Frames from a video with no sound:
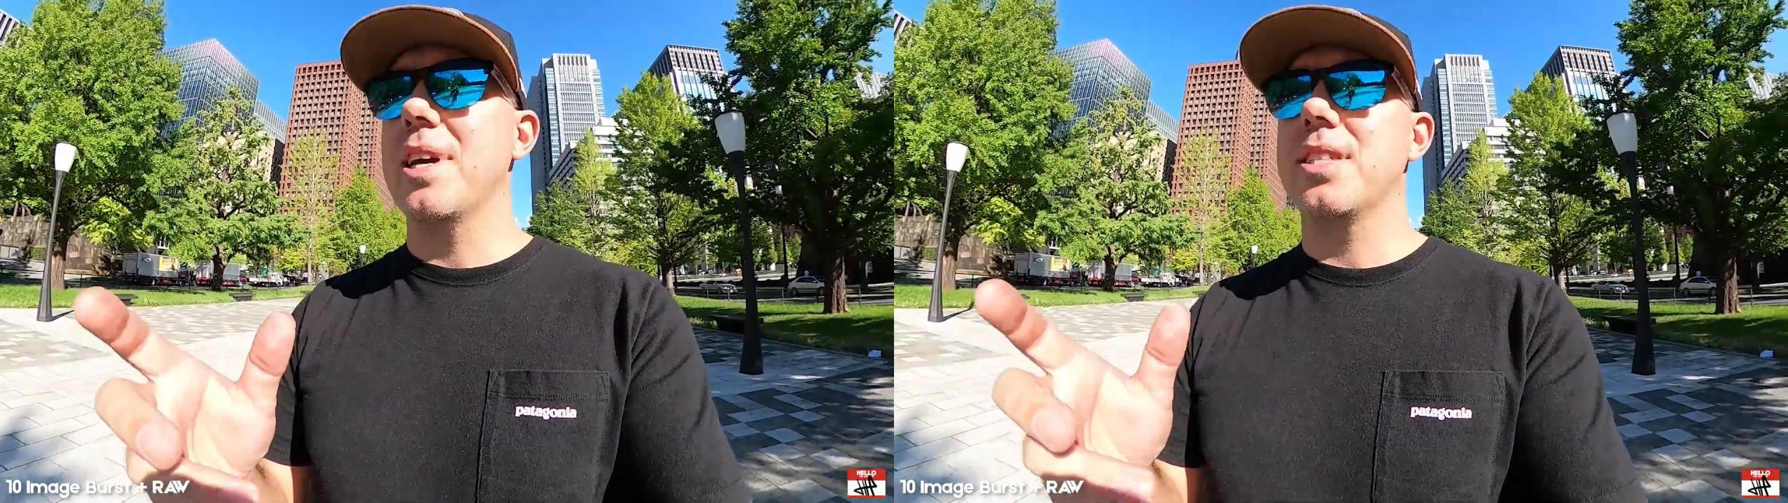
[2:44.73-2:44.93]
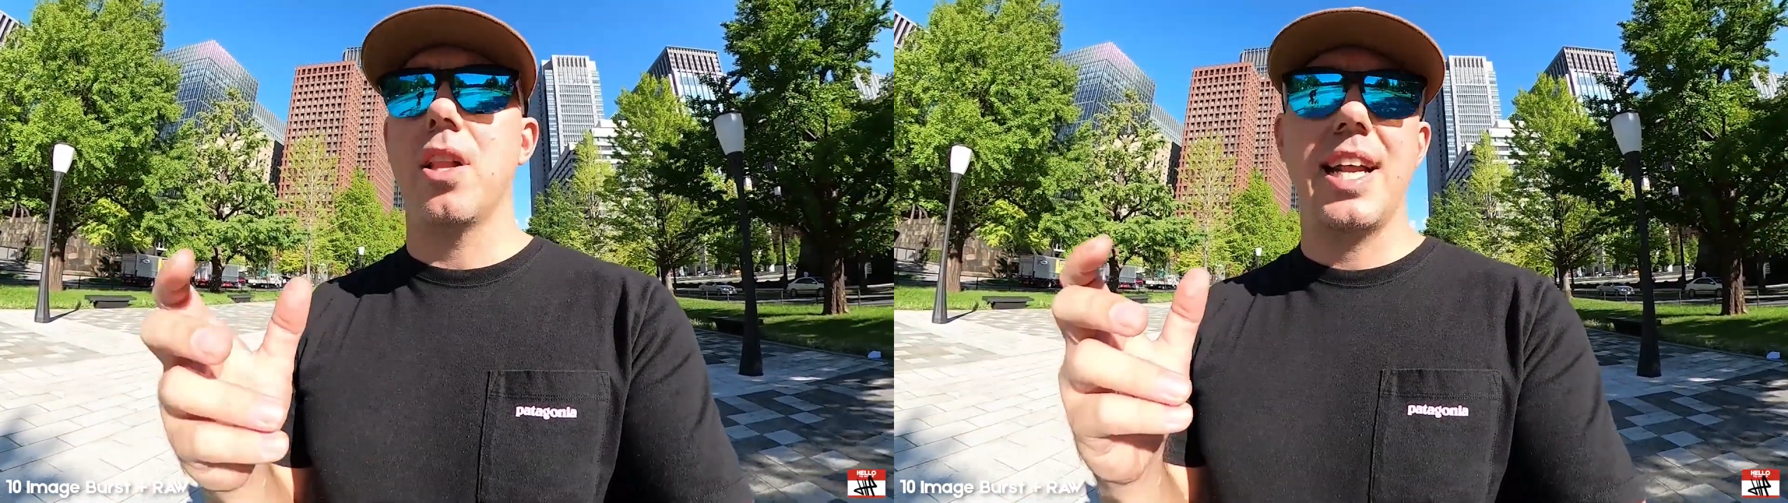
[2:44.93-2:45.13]

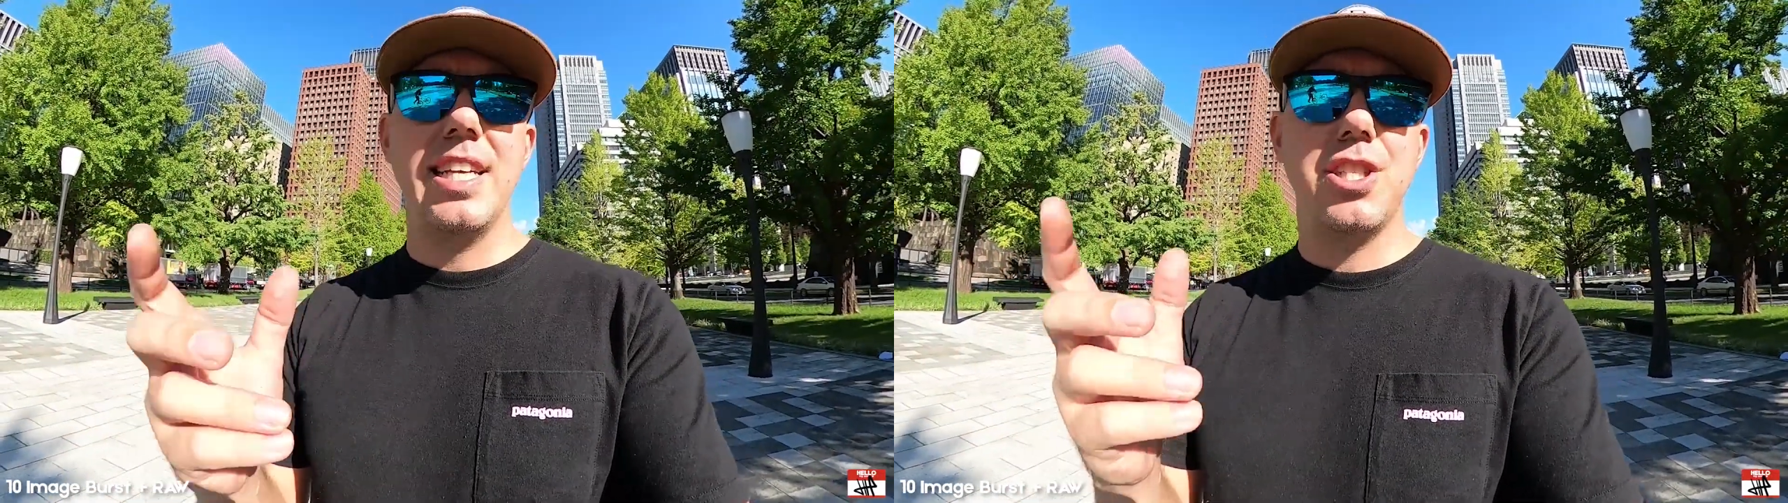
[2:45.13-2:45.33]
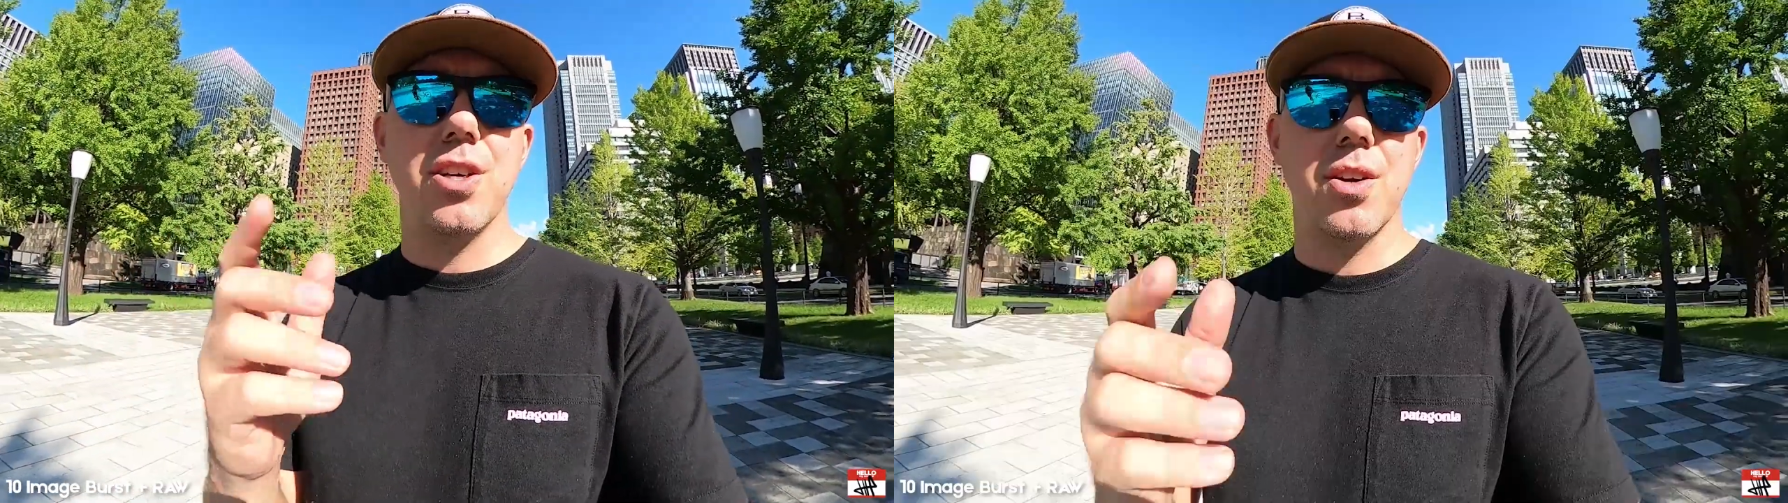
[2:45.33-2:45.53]
makes it a lot
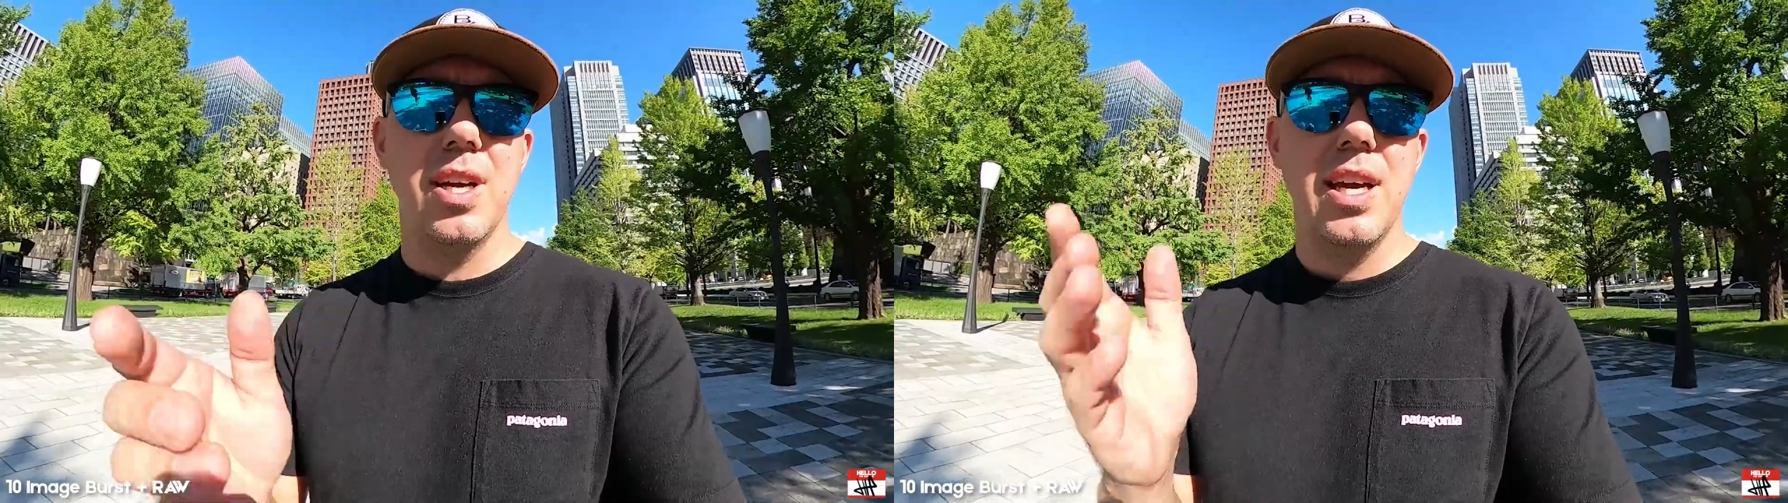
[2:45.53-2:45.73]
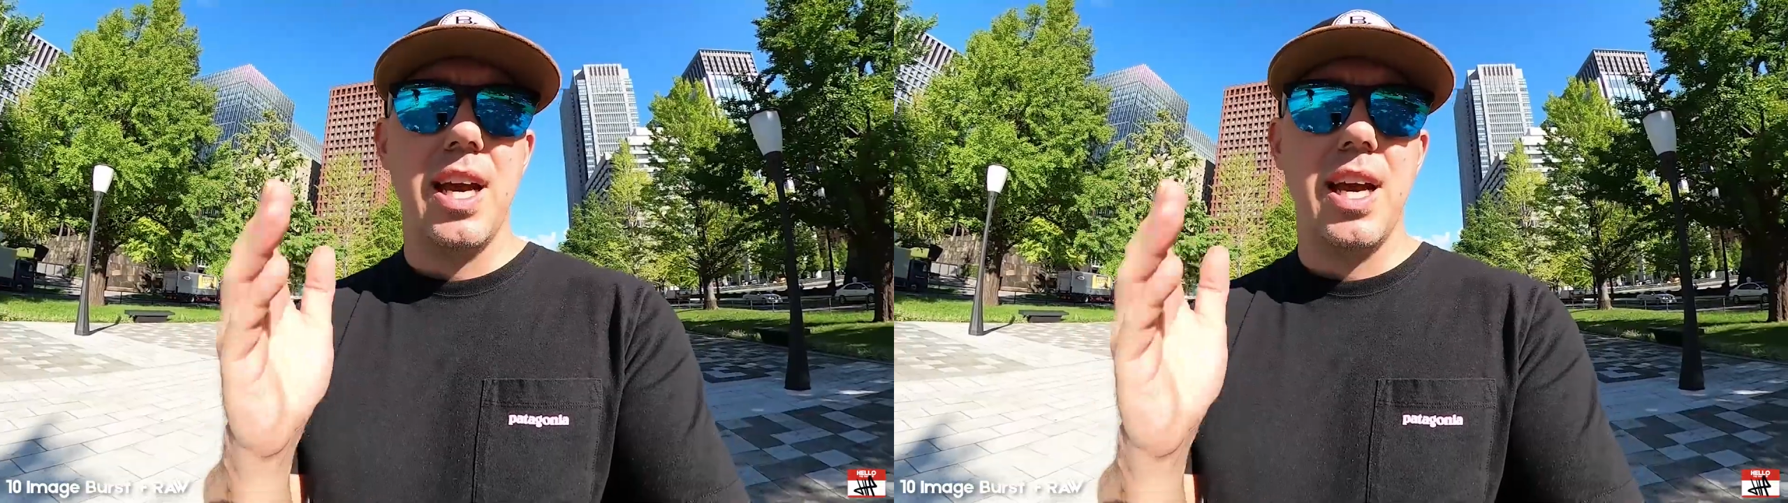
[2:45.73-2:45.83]
easier